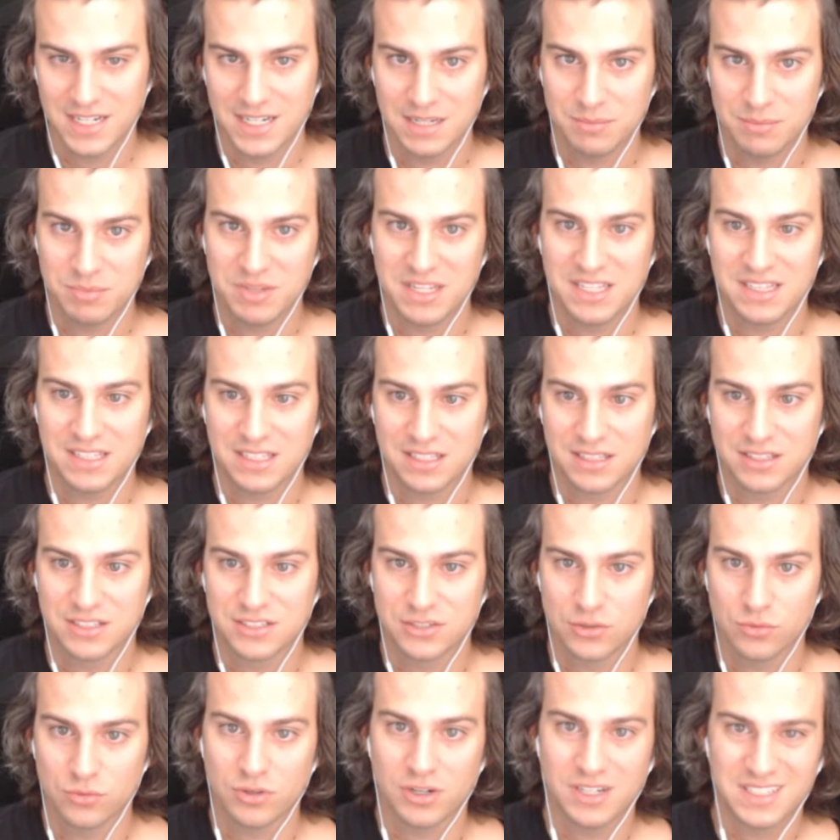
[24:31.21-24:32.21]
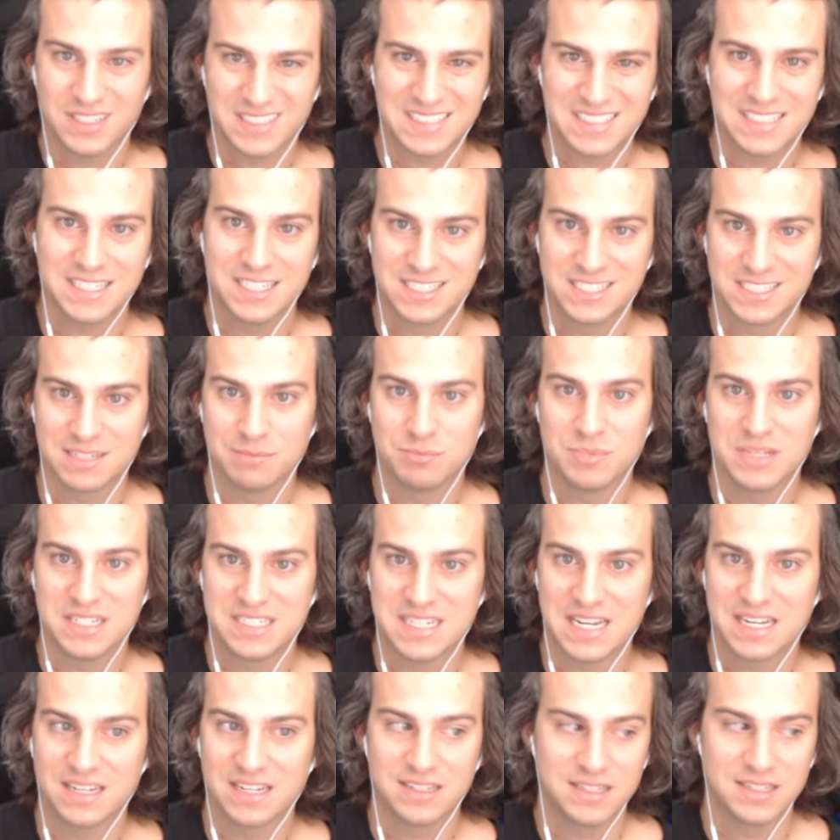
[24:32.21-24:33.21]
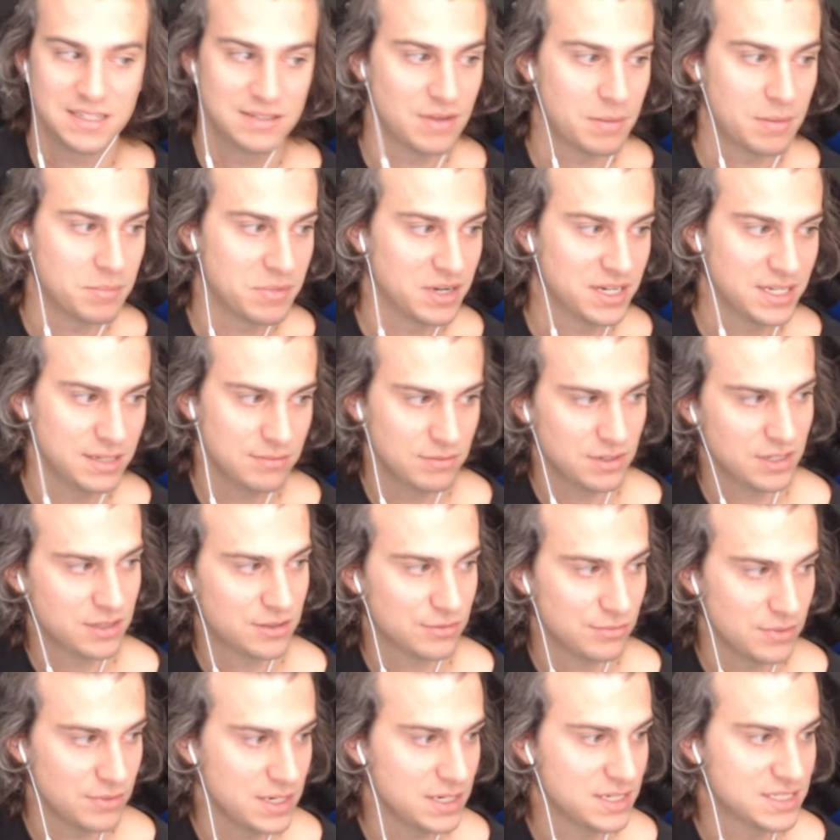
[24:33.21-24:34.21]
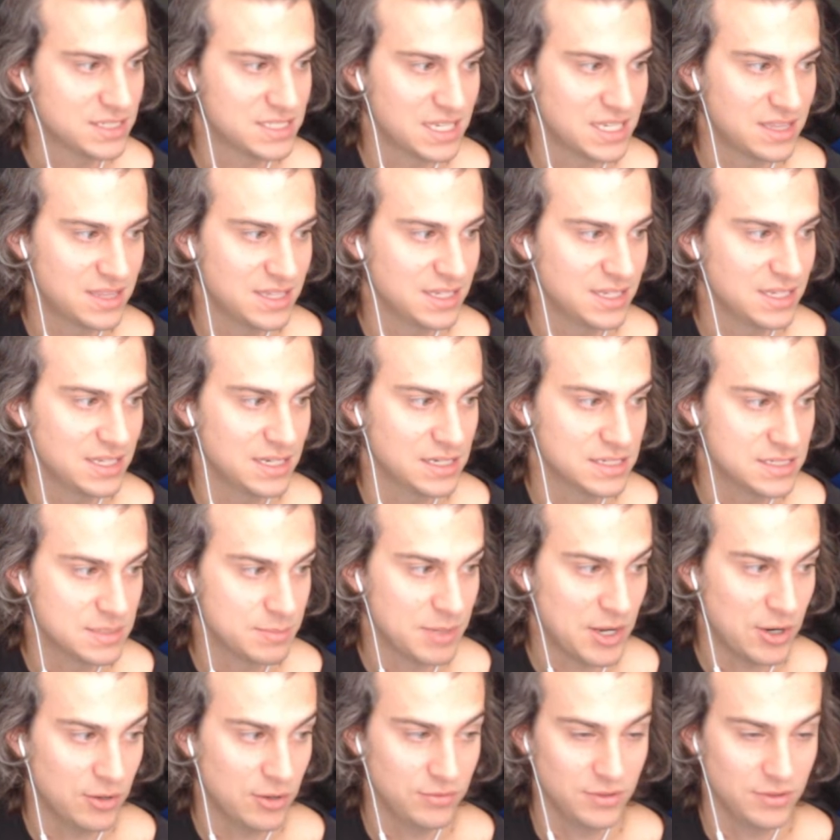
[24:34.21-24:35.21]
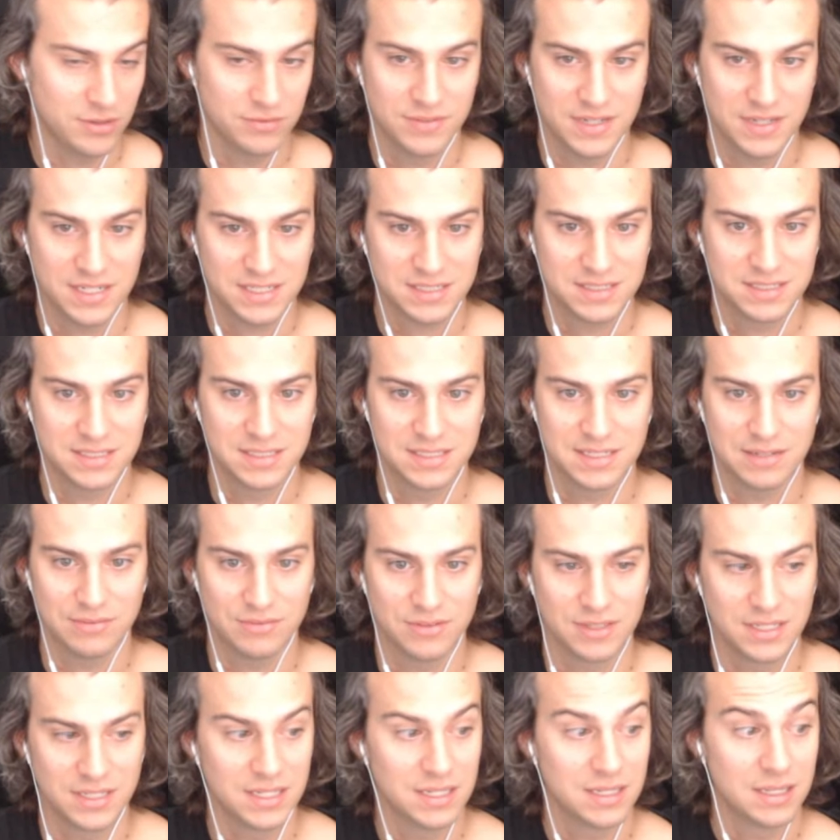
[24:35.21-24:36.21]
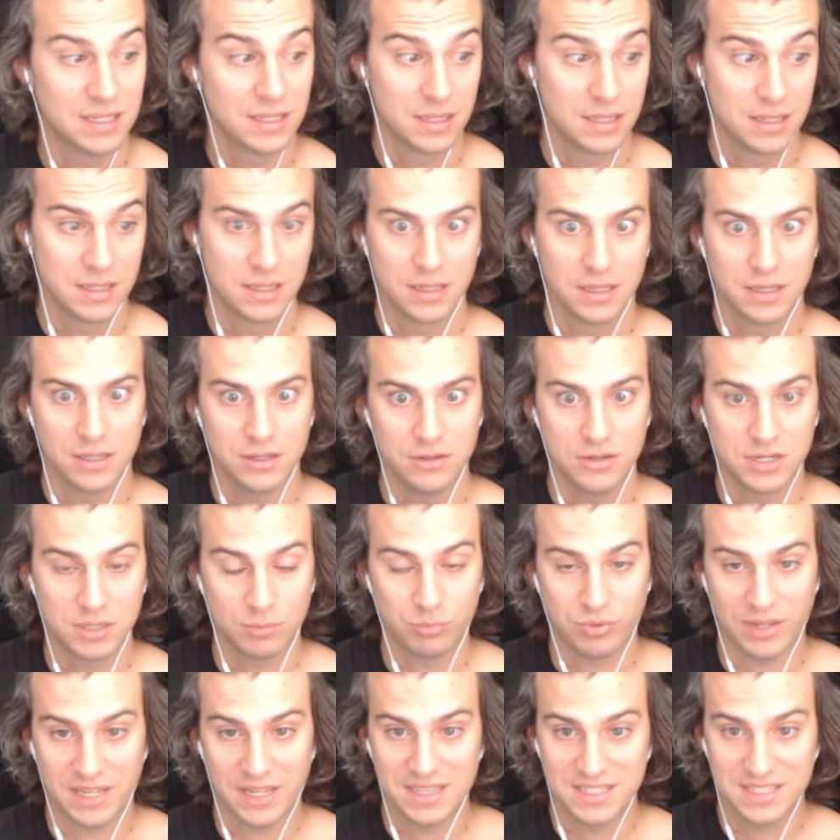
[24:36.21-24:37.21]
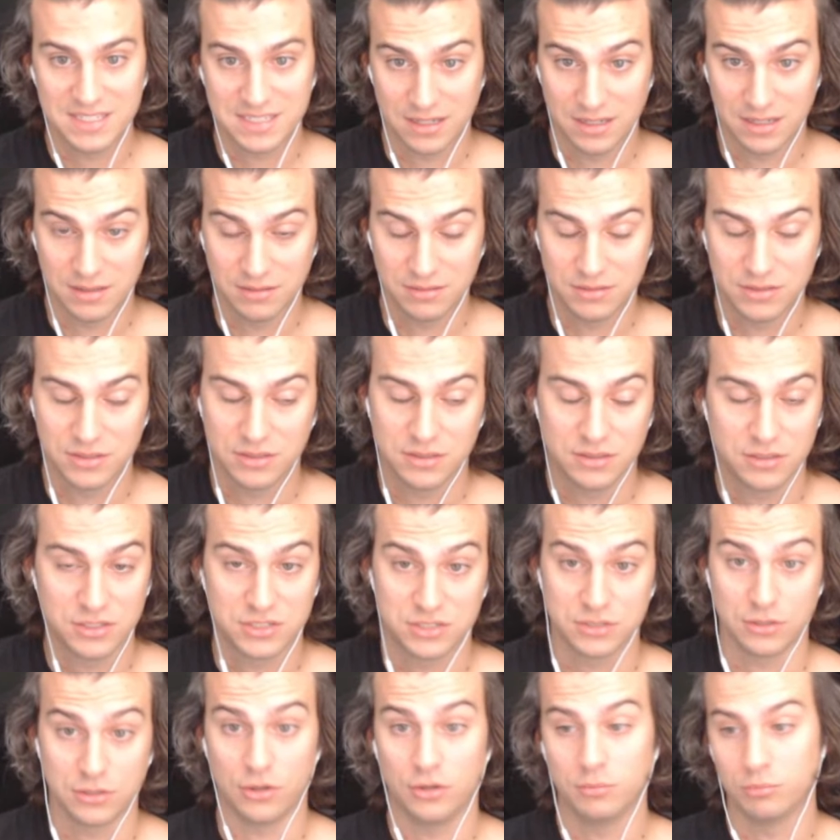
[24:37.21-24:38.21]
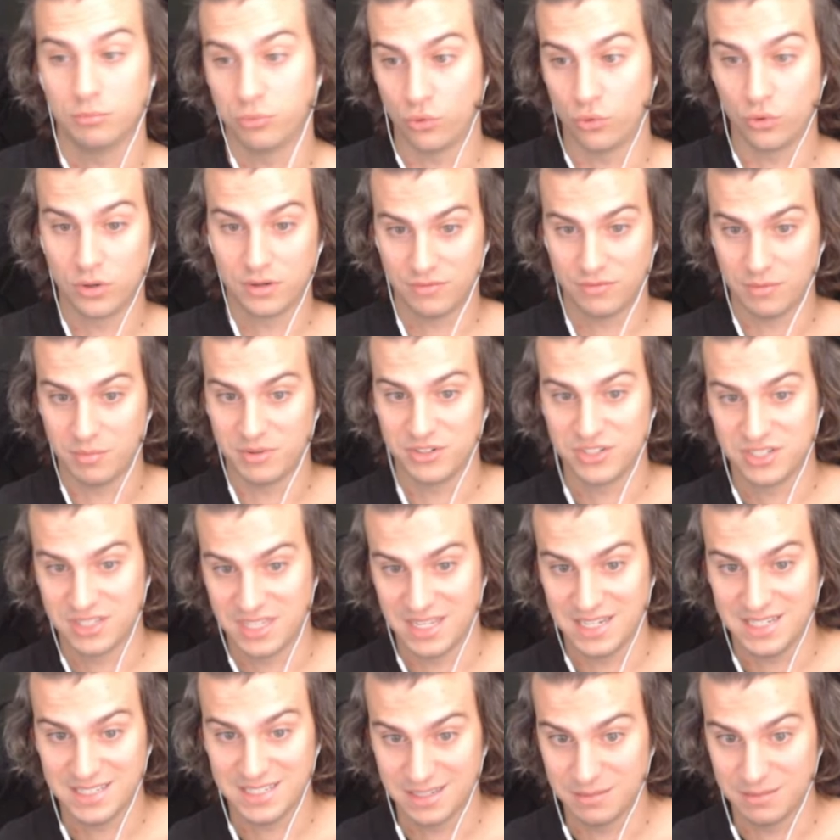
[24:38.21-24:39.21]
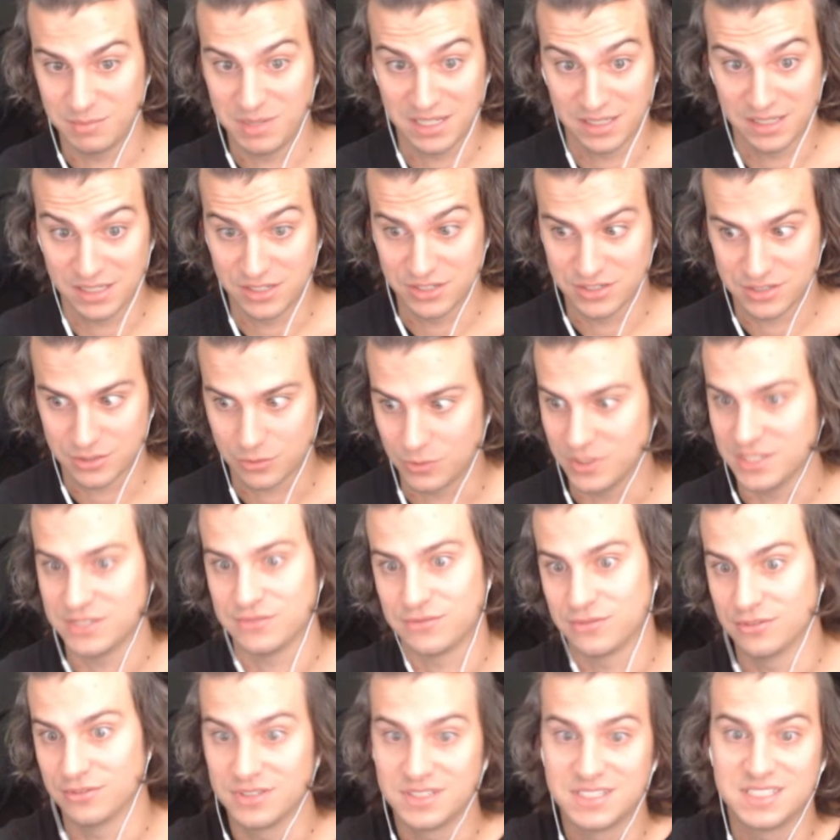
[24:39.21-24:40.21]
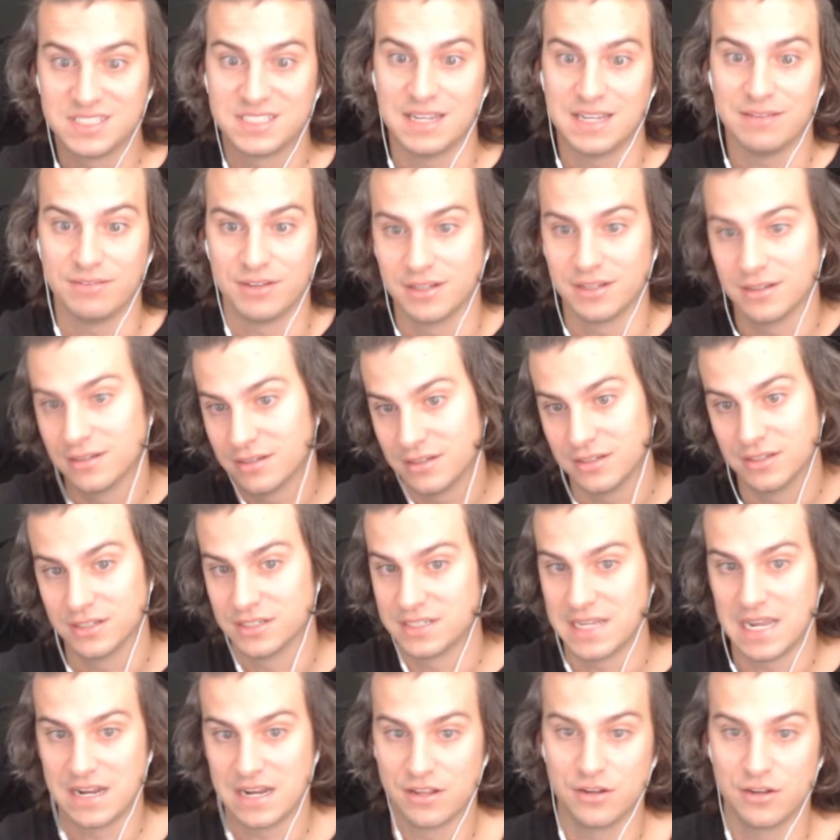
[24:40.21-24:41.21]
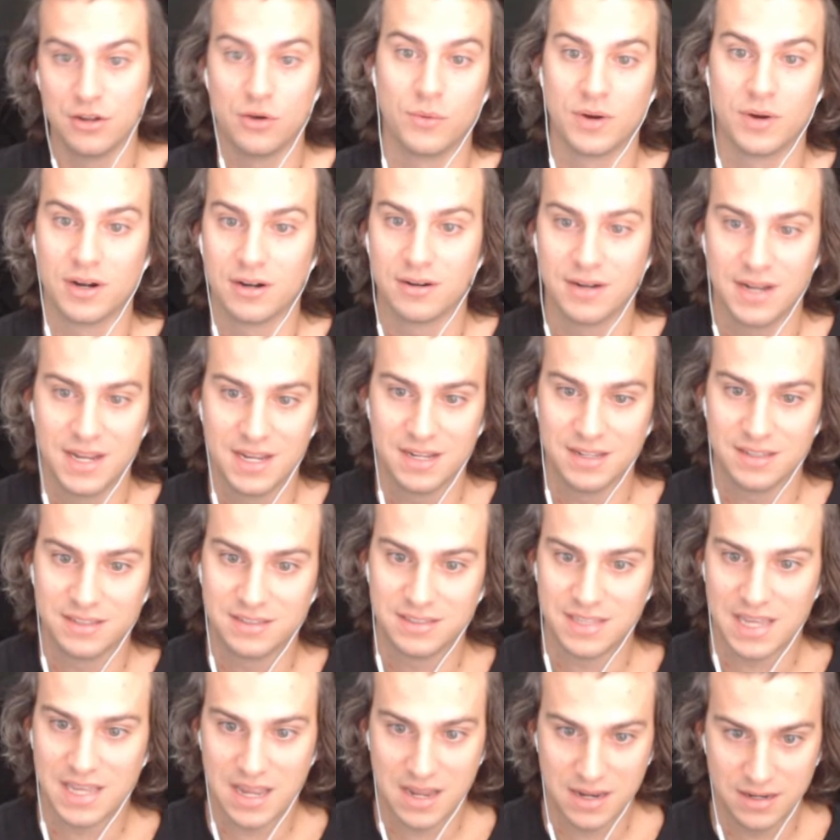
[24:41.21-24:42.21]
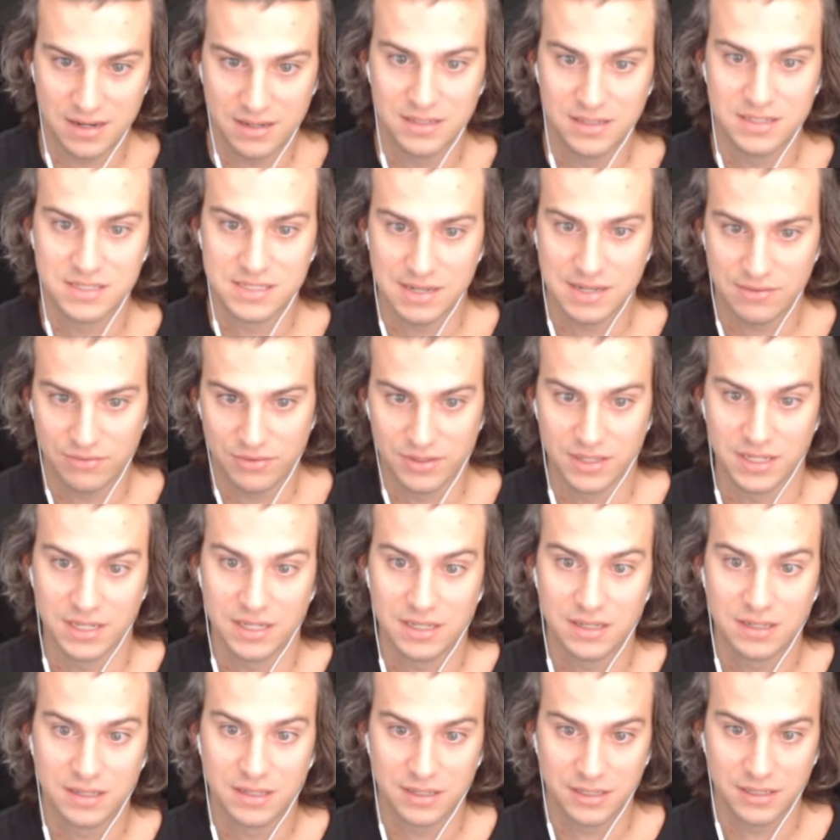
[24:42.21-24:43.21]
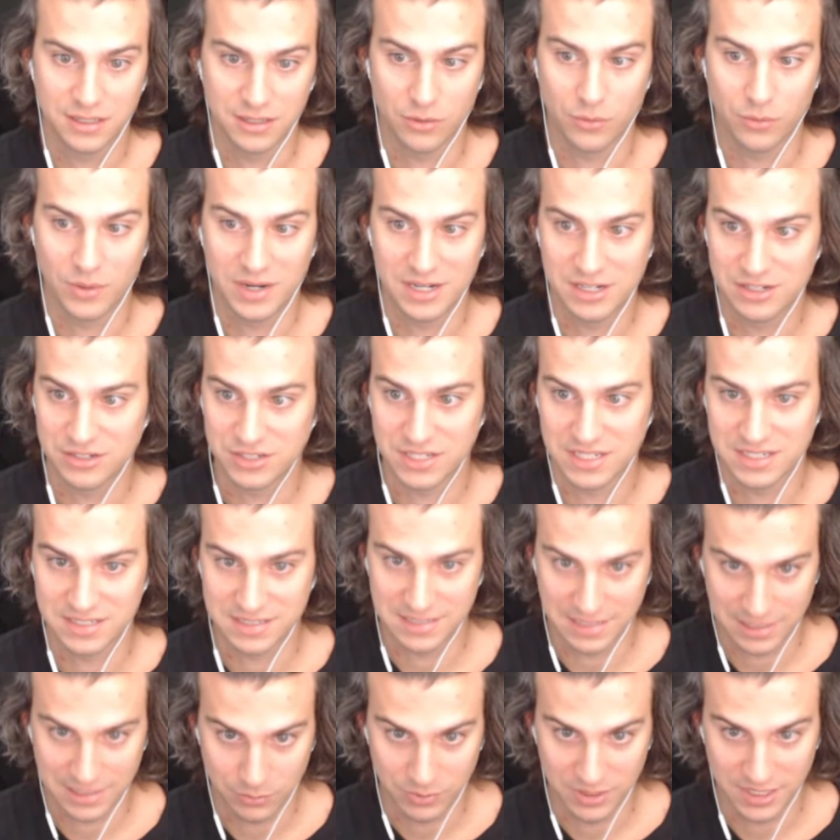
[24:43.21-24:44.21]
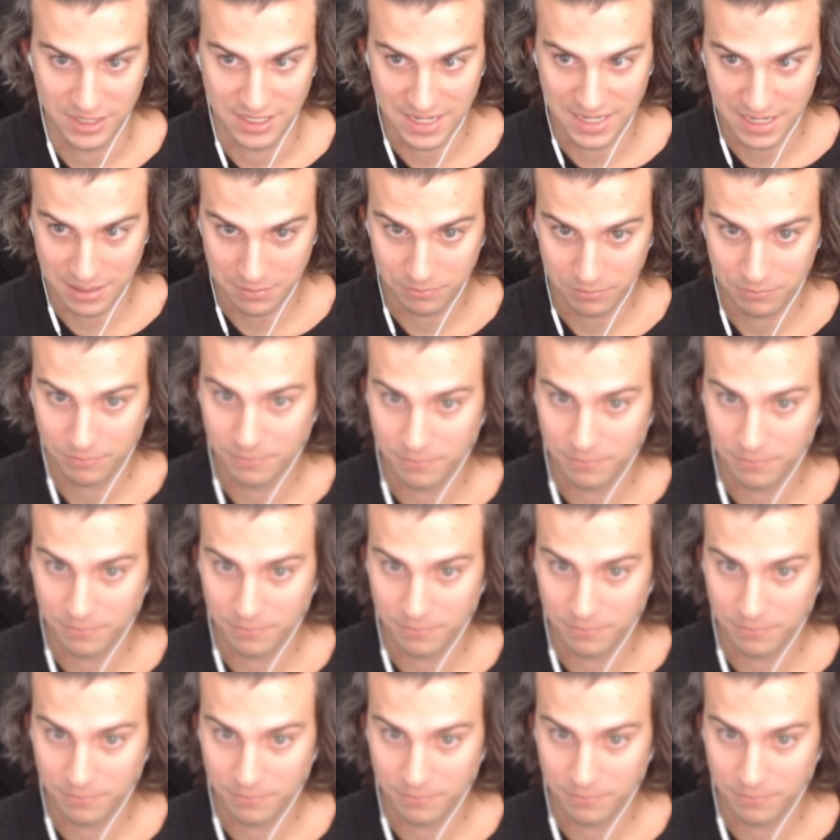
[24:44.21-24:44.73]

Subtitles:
It being so costly is a bit tentative. I'm going to give it a 3 because I think it is a powerful effect. It definitely, you could play this on a stalled board of a bunch of things and immediately just quest for 7 just out of nowhere, and that is definitely a way to just instantly win the game.